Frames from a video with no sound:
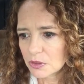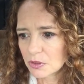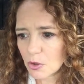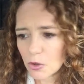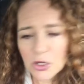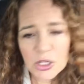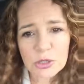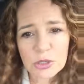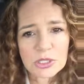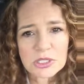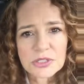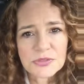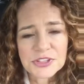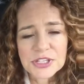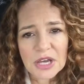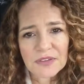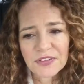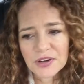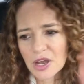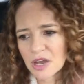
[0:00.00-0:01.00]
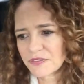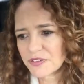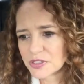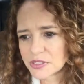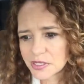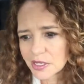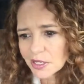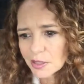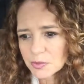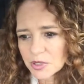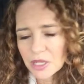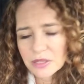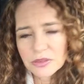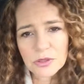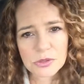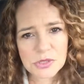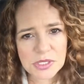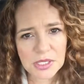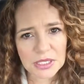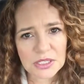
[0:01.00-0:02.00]
Or you can slough it off and say, I'm not
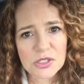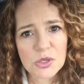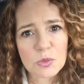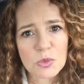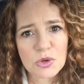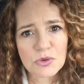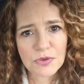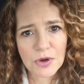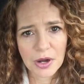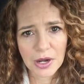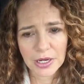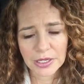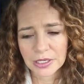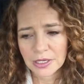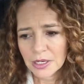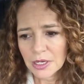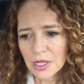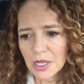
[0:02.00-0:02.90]
those things, and move on.